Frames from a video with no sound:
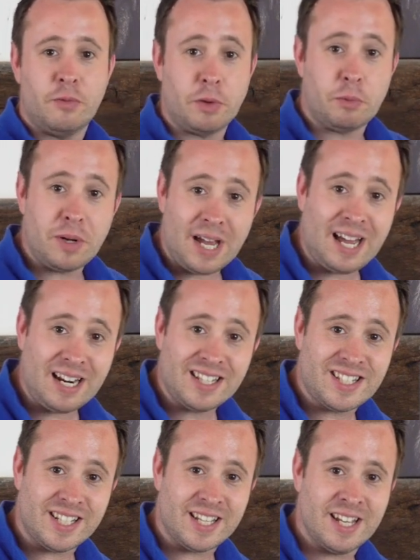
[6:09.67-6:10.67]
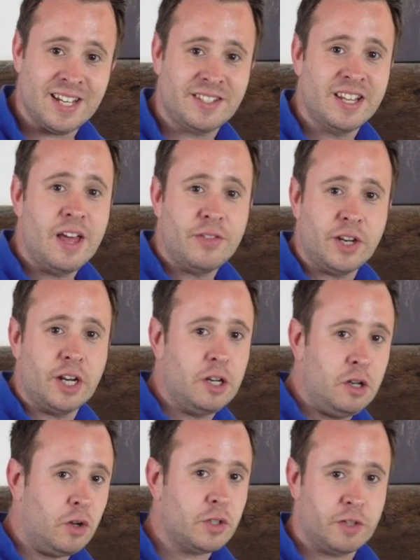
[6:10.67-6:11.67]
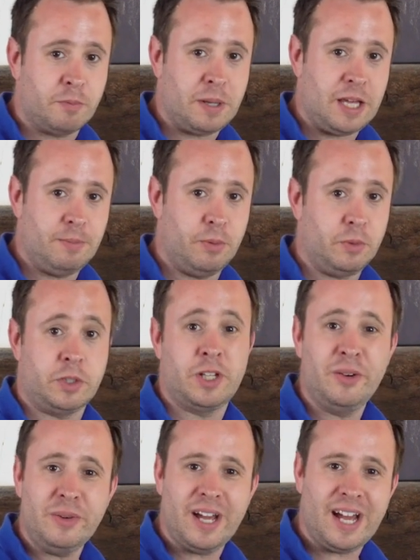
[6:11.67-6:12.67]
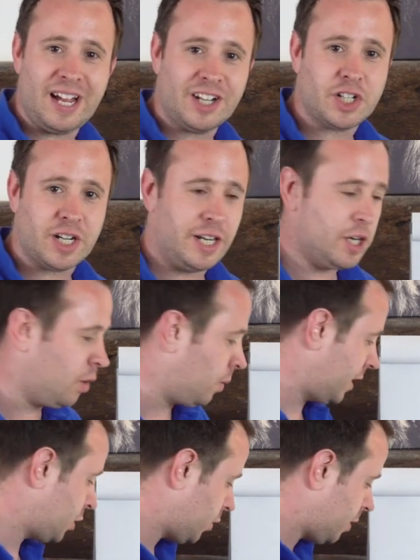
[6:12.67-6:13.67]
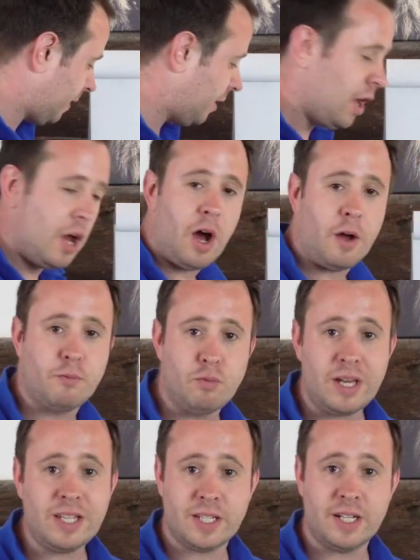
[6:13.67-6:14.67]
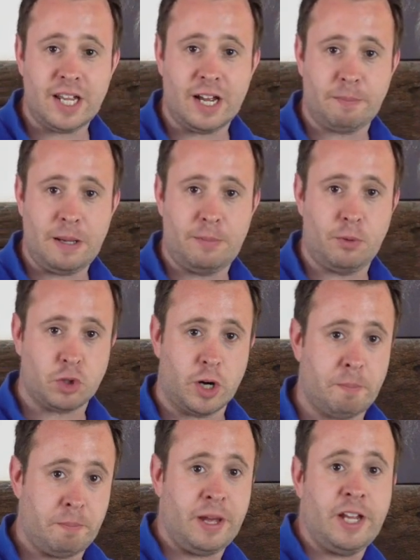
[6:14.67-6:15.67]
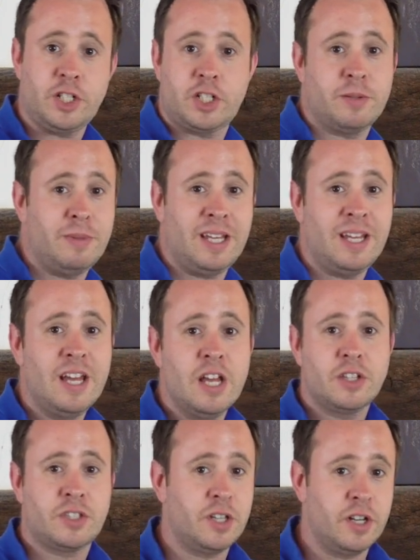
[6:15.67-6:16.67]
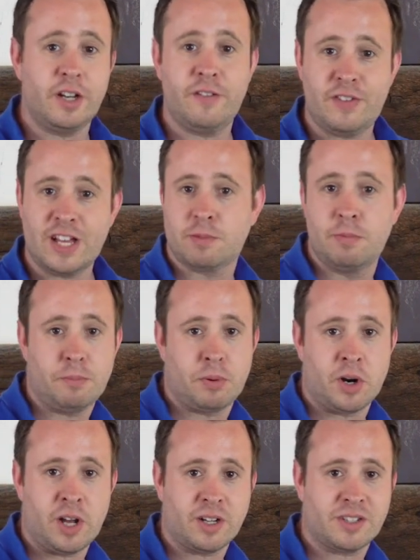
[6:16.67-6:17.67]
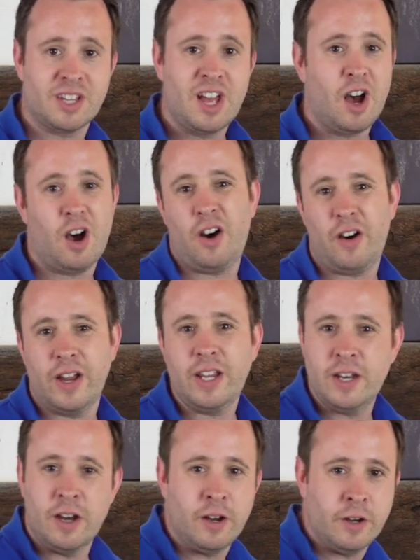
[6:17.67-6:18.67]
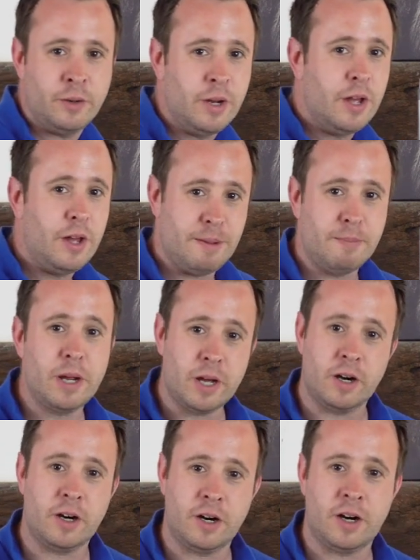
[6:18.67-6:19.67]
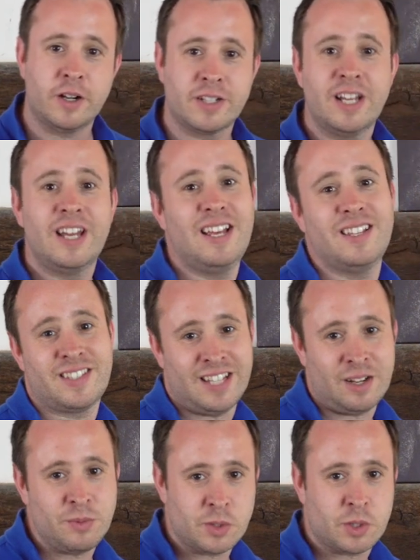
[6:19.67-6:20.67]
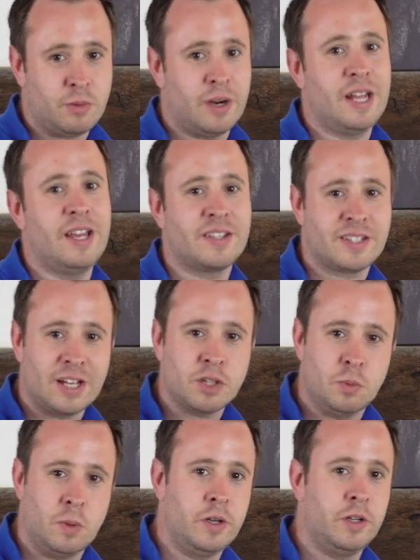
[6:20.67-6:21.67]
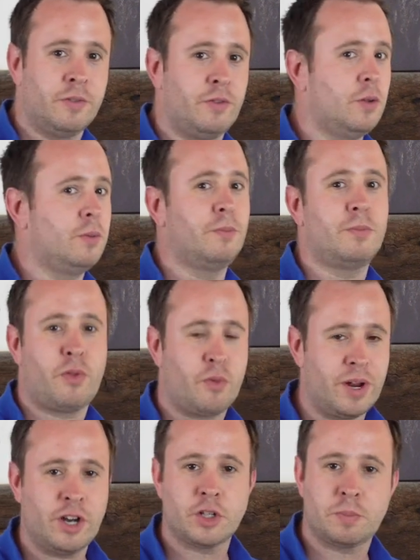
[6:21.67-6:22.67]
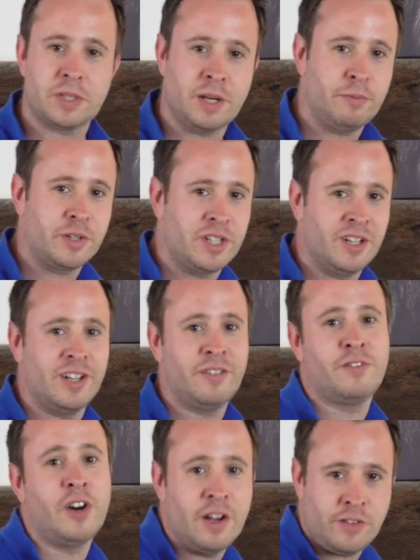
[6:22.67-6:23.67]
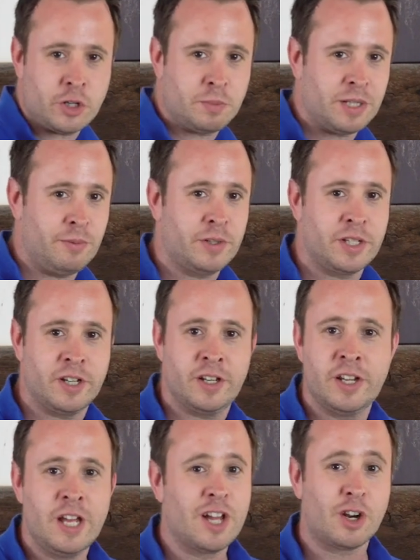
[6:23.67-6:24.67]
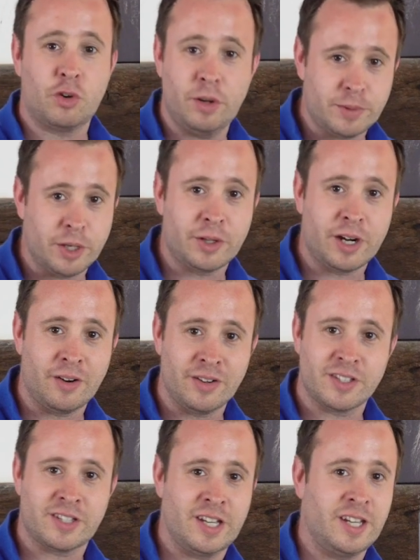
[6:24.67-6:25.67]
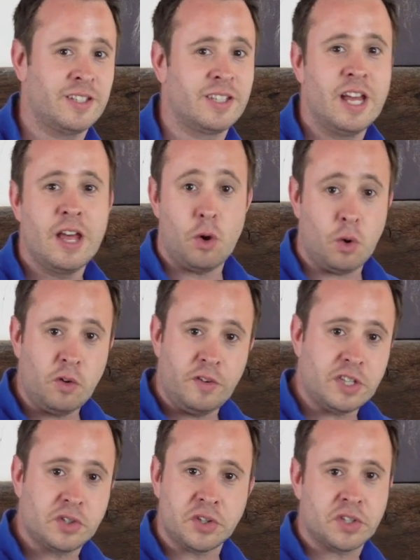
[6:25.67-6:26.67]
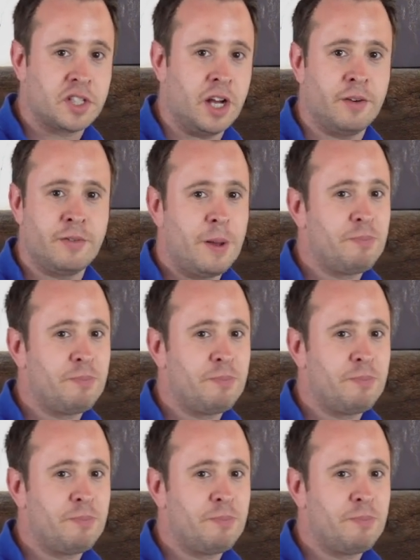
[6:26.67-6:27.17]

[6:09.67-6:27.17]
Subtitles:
the reality is that a lot of people don't actually know what they're talking about. I've recently had people trying to pitch to me certain investment products. I know in my heart it sounds great, it sounds wonderful, 300% return, 500% return, cryptocurrencies, all this sort of stuff.